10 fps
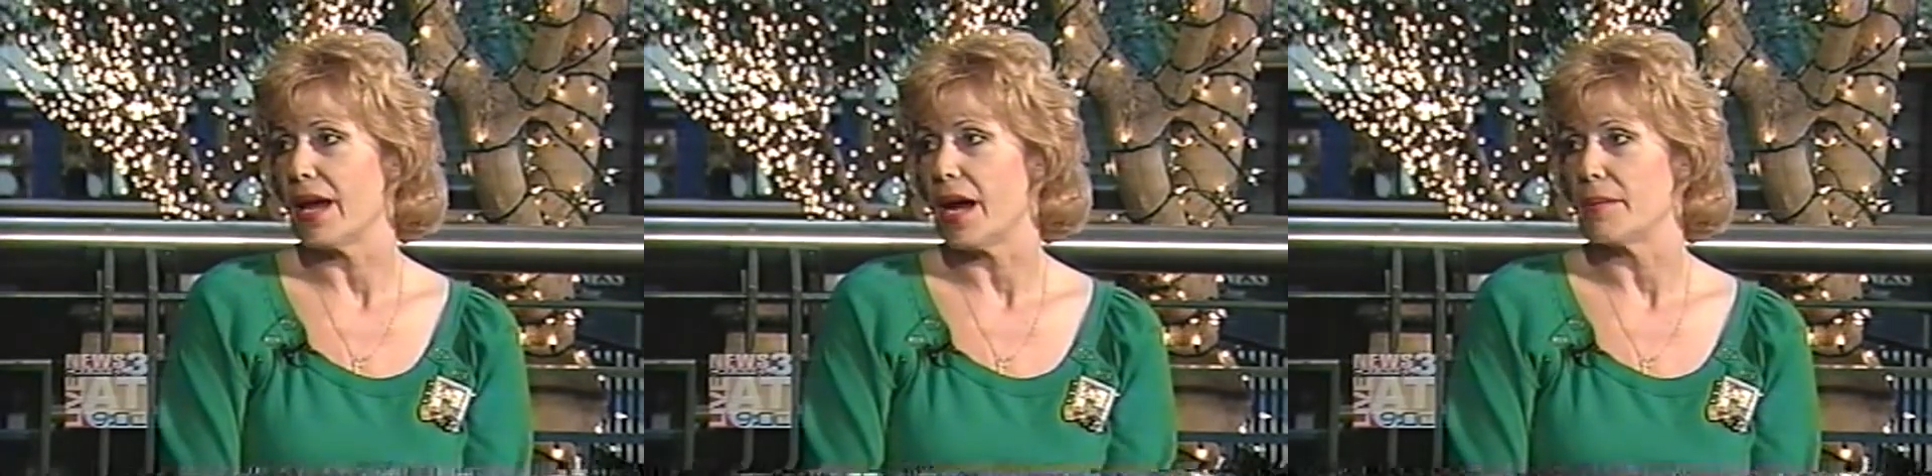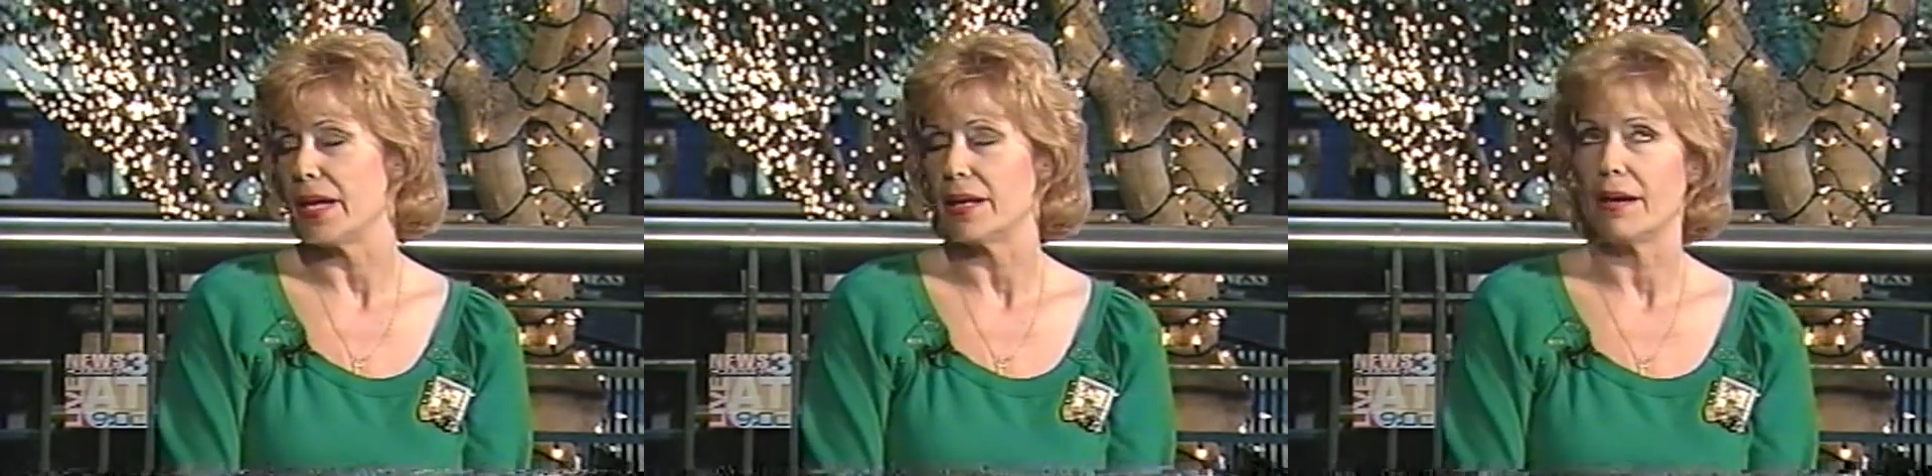I
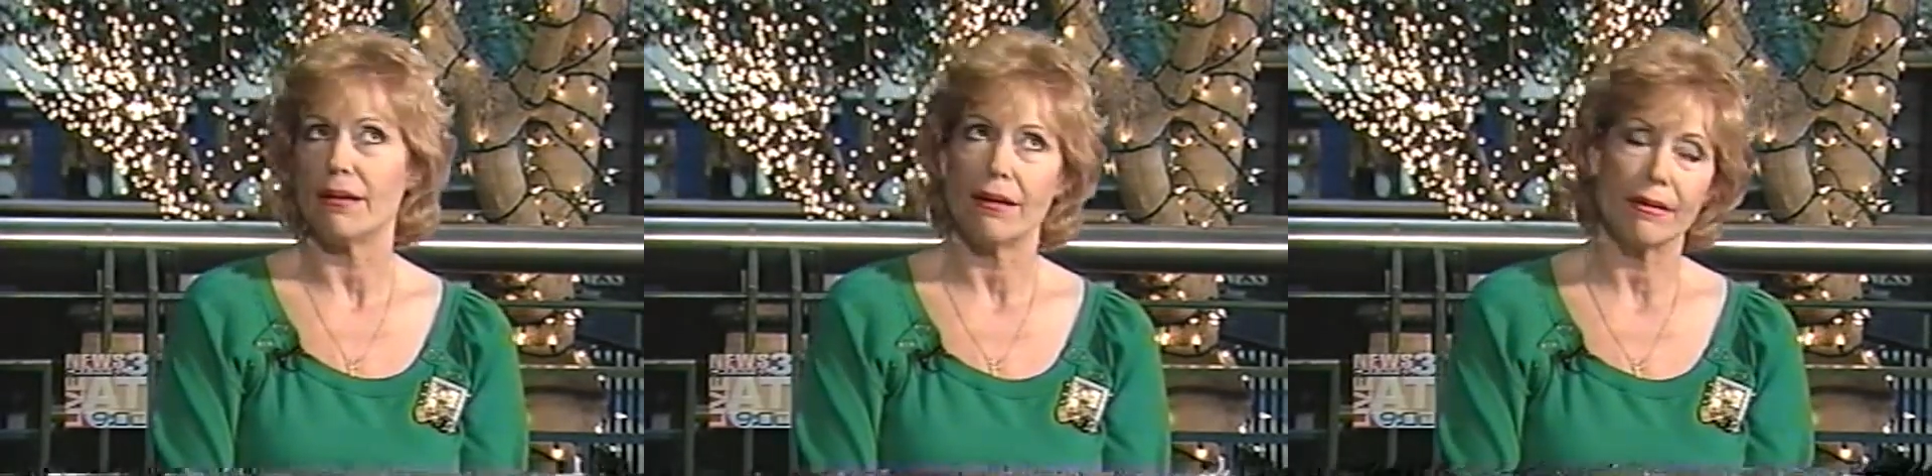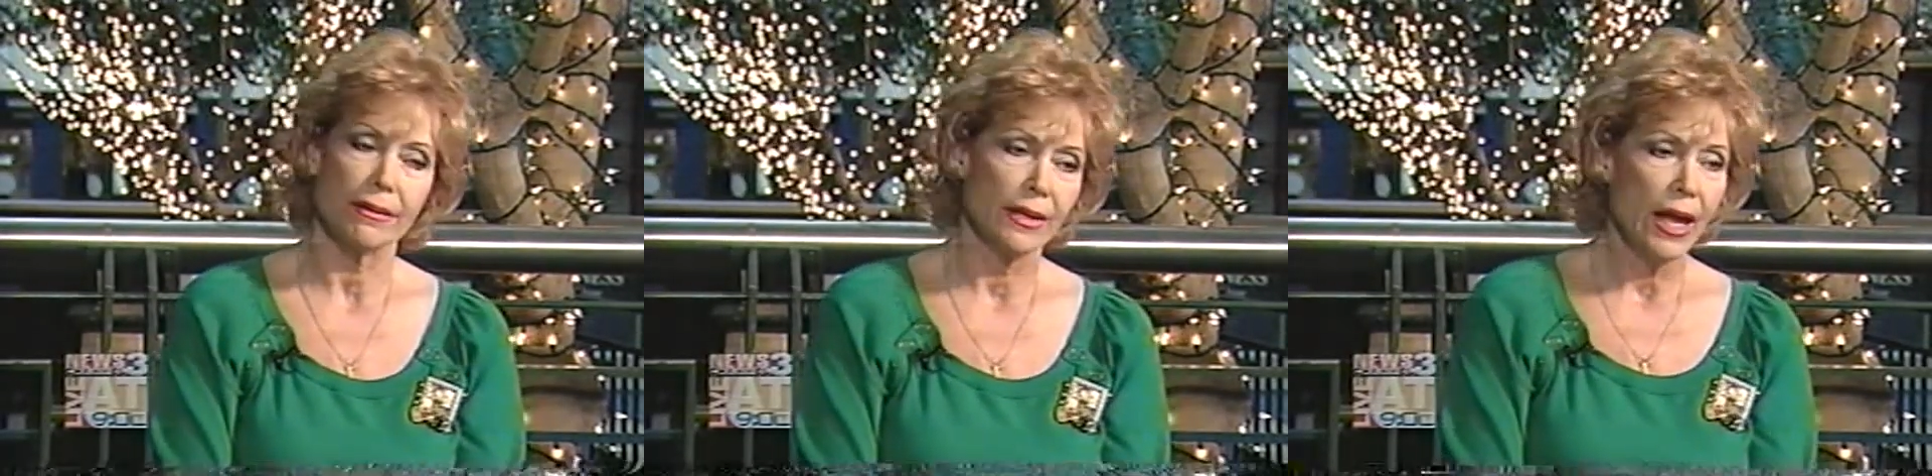mean, oh,
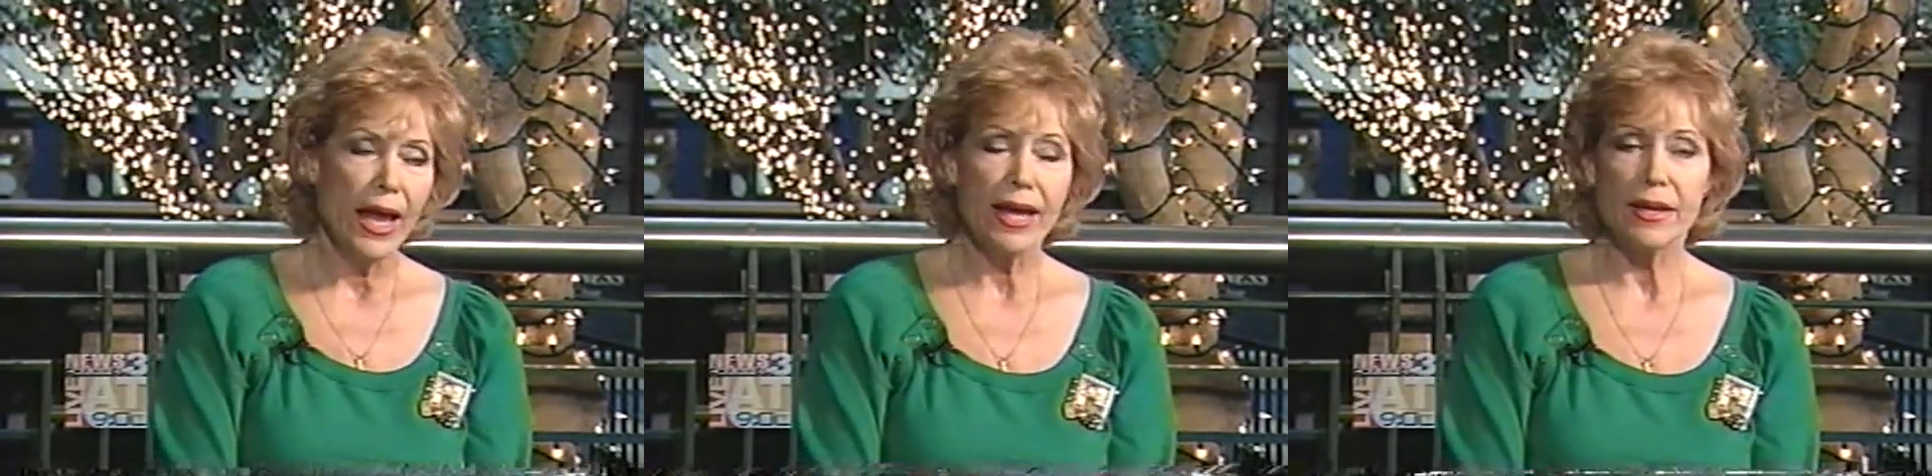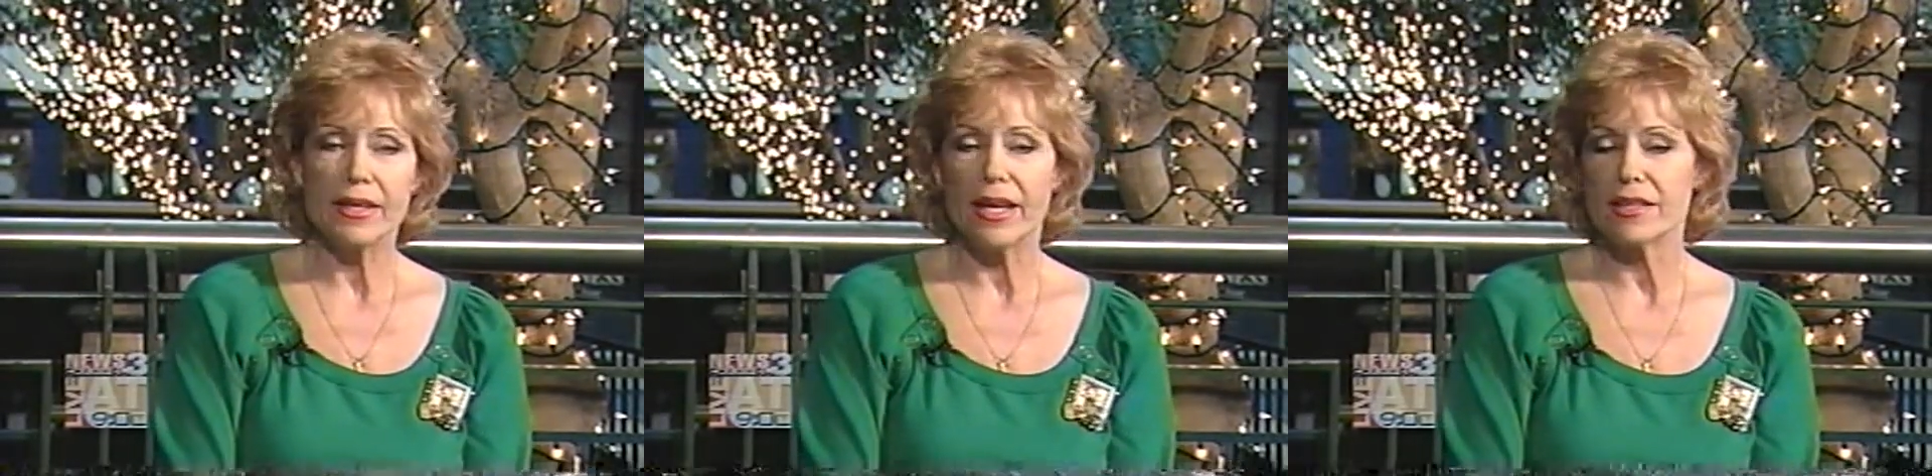it,
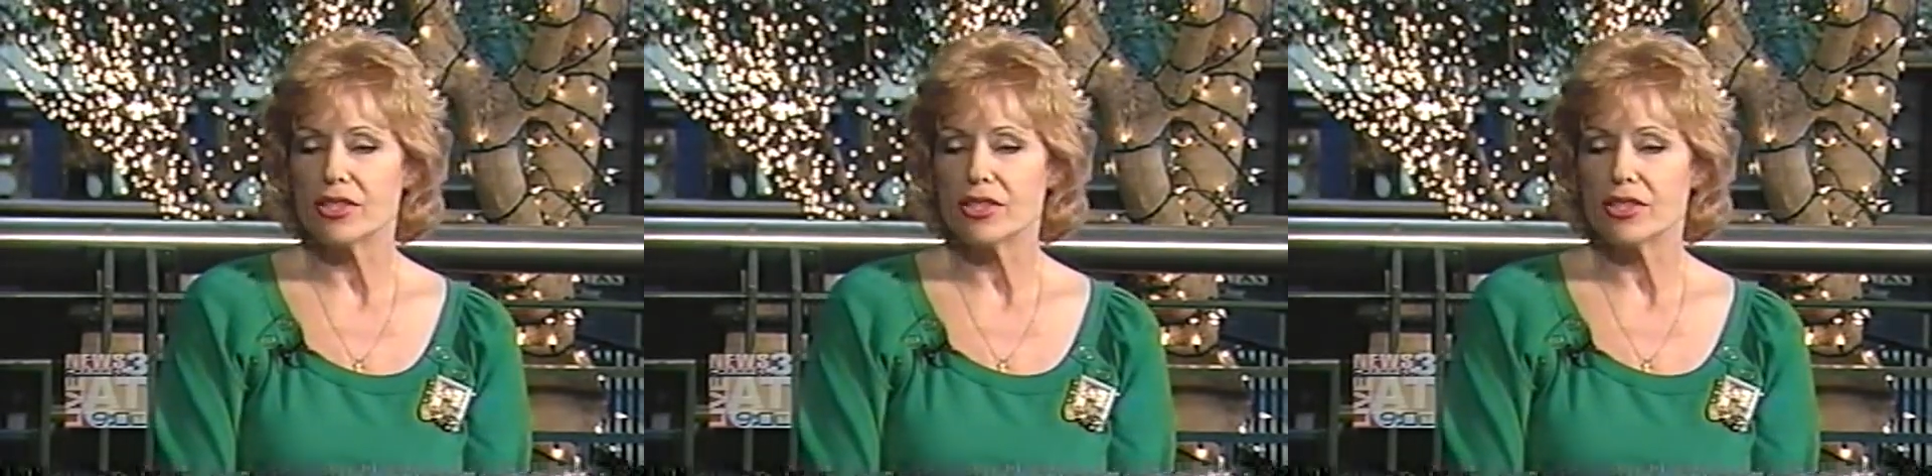it,